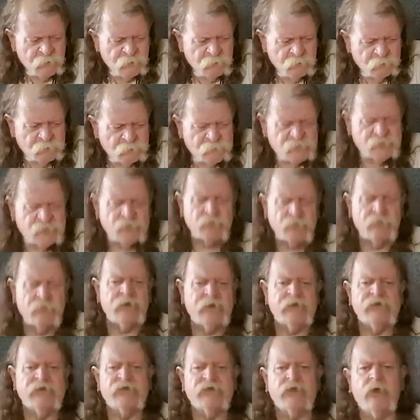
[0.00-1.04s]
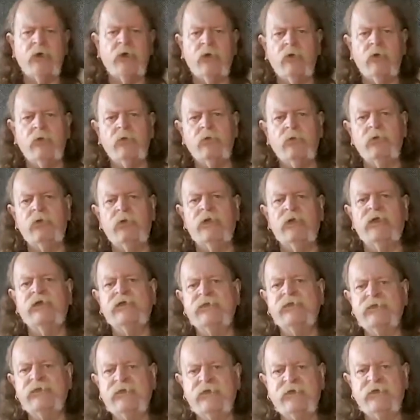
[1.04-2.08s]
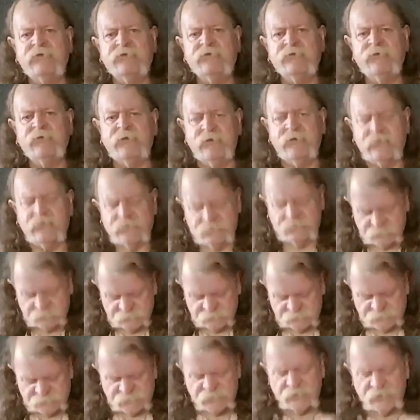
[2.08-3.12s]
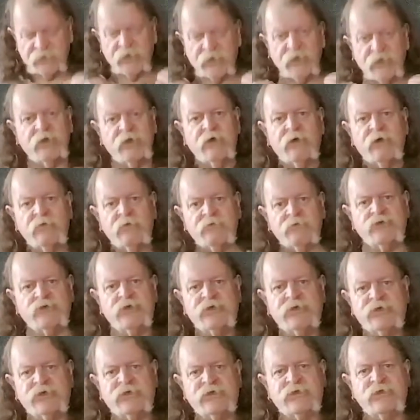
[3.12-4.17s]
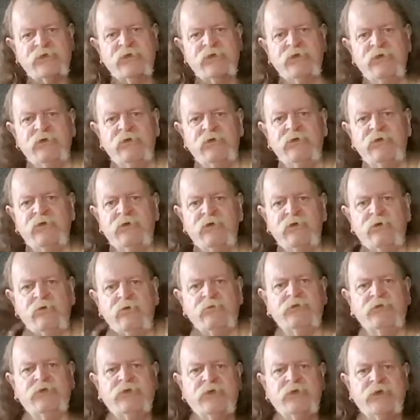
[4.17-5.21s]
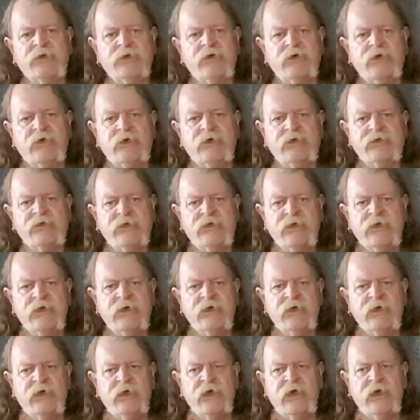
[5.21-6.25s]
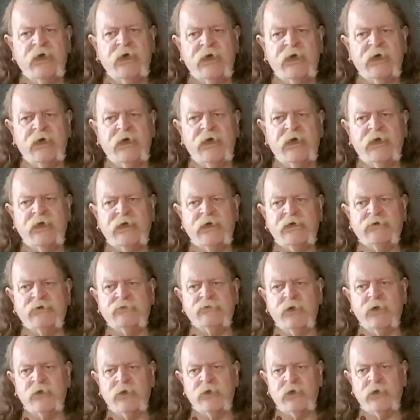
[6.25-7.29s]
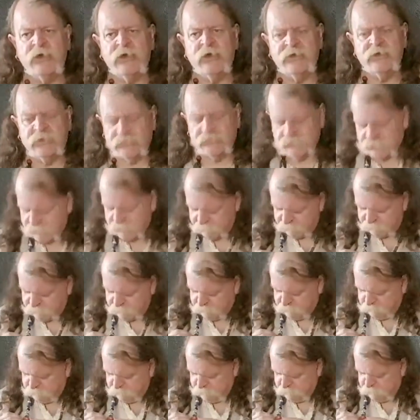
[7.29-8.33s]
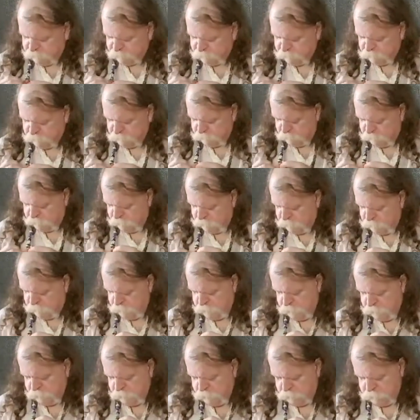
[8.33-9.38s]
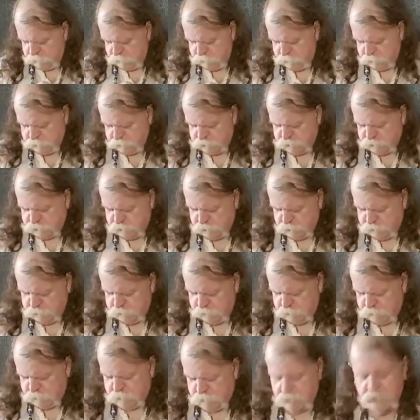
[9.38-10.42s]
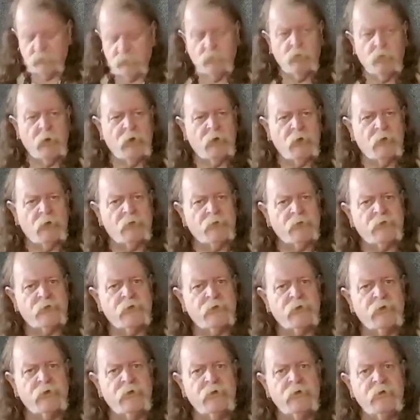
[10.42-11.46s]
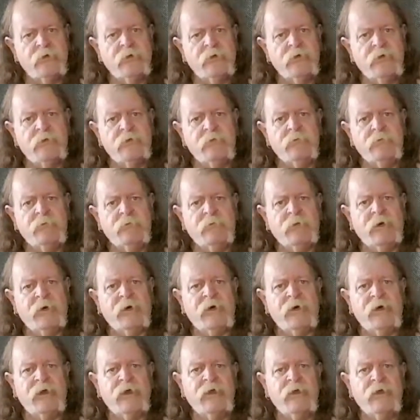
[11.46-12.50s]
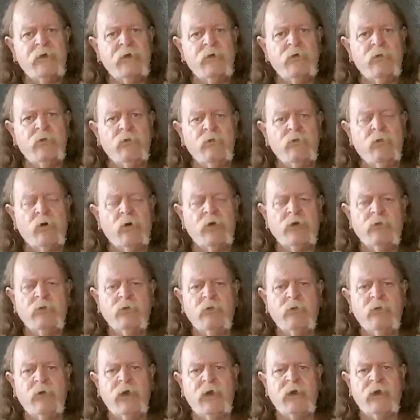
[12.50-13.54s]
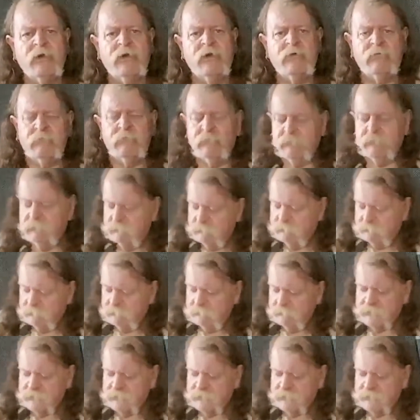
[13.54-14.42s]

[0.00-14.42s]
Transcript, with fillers: But jewellery as a whole, as um, as you can see here, I'm dressed up to the nines, and it's rather like the travelling people. You showed your wealth by what you were wearing. You